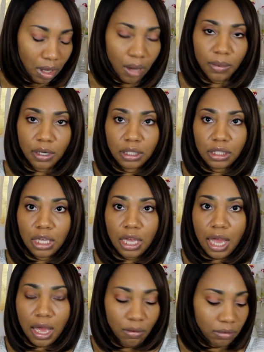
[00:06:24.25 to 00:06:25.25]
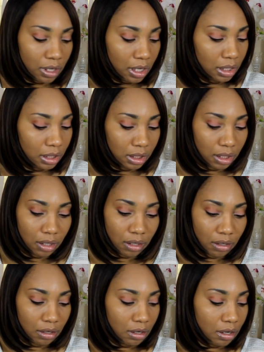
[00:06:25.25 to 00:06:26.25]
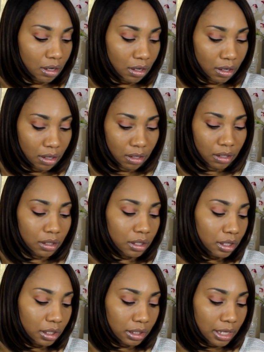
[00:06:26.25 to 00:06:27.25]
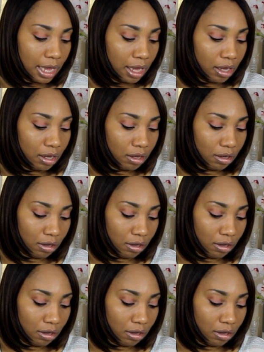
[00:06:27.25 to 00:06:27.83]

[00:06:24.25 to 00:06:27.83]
I want to see how this looks like.